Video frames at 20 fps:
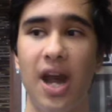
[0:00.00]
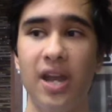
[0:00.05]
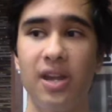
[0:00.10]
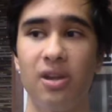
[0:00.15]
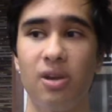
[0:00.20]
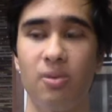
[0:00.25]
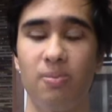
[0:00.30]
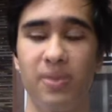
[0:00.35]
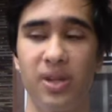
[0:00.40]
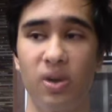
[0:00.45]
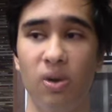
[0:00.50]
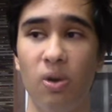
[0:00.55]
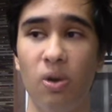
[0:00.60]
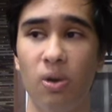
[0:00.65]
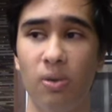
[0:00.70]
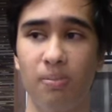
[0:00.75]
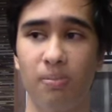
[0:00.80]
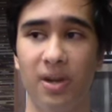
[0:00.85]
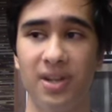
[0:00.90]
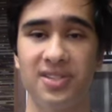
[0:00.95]
know,
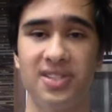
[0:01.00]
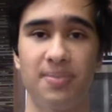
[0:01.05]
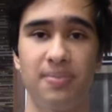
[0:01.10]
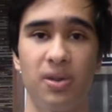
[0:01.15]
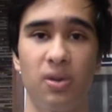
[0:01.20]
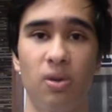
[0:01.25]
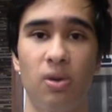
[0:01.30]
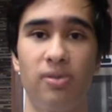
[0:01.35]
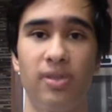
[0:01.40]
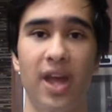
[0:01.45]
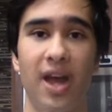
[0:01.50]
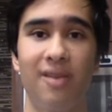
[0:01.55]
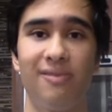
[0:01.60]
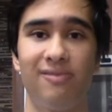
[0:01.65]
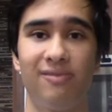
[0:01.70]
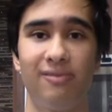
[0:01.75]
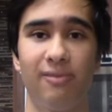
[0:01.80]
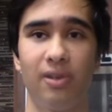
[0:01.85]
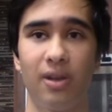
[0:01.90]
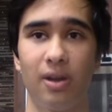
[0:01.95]
pancit bihon, that
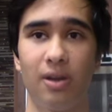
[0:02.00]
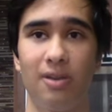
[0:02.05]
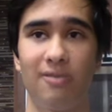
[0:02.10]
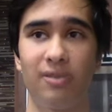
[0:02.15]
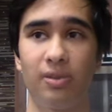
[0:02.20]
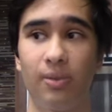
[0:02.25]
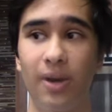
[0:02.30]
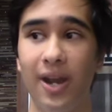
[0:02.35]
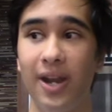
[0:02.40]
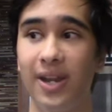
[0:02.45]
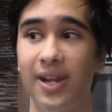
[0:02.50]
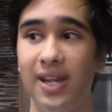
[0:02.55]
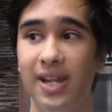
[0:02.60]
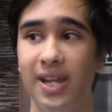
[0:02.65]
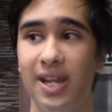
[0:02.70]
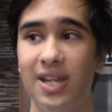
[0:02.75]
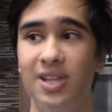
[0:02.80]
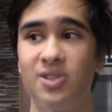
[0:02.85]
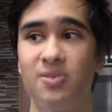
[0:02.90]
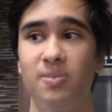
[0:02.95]
variety
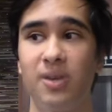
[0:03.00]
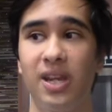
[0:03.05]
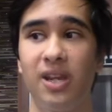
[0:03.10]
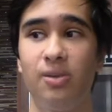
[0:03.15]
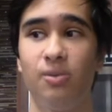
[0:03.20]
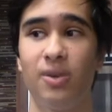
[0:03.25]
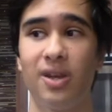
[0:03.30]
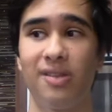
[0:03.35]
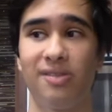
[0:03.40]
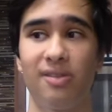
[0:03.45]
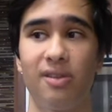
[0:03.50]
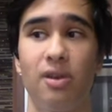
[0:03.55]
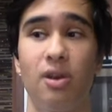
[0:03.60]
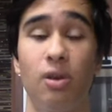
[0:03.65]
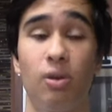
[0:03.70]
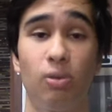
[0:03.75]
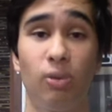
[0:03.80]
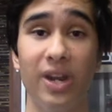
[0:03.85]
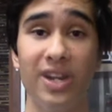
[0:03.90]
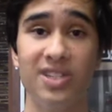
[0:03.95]
is made with
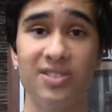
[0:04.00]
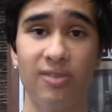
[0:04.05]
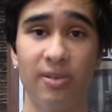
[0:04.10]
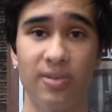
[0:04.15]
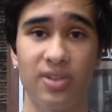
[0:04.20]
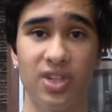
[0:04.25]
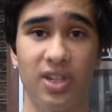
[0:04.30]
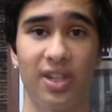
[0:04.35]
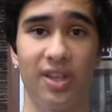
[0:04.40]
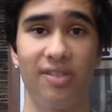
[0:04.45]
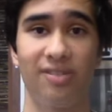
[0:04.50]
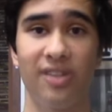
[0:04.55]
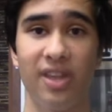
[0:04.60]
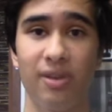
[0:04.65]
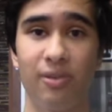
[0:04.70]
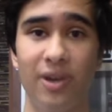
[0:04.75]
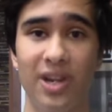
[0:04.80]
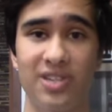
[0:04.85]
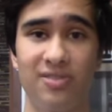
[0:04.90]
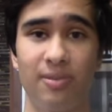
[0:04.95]
rice vermicelli,
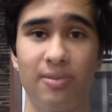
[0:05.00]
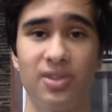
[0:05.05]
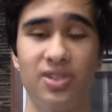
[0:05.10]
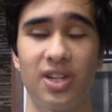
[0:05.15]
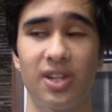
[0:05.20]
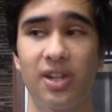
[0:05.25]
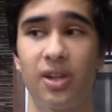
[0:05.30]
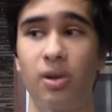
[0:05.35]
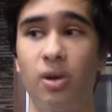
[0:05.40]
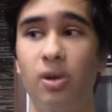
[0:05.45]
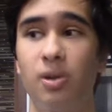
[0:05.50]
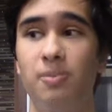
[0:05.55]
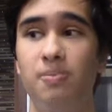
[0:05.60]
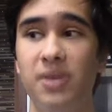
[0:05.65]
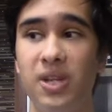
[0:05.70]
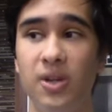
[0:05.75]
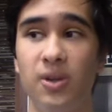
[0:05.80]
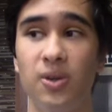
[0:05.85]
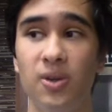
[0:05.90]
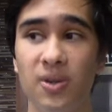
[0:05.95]
thin rice vermicelli called
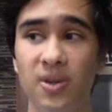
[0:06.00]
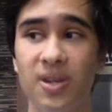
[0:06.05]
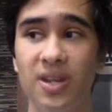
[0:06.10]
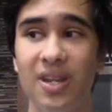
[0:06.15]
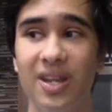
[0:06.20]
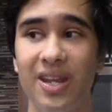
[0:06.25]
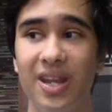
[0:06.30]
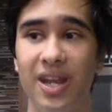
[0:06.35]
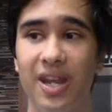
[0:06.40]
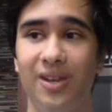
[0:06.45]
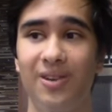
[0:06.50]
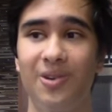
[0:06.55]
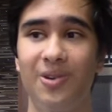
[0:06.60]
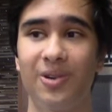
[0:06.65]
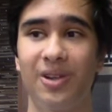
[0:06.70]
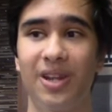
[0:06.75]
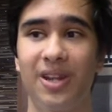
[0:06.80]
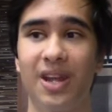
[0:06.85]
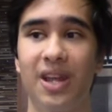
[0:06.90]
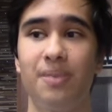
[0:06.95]
bihon in
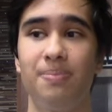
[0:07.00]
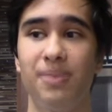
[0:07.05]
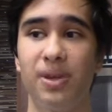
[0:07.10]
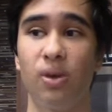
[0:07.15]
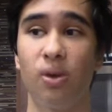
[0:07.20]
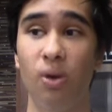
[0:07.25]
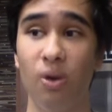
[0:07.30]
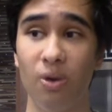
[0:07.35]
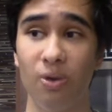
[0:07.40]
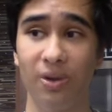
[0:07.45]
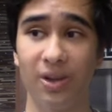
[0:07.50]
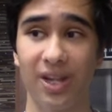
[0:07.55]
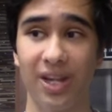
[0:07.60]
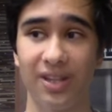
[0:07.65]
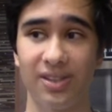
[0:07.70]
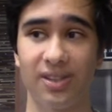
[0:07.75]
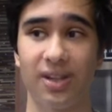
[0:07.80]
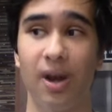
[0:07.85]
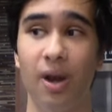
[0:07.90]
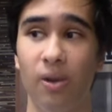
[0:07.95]
Hokkien and bihon
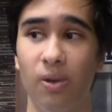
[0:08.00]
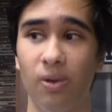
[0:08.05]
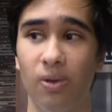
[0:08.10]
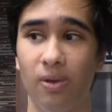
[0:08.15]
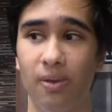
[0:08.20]
in Tagalog.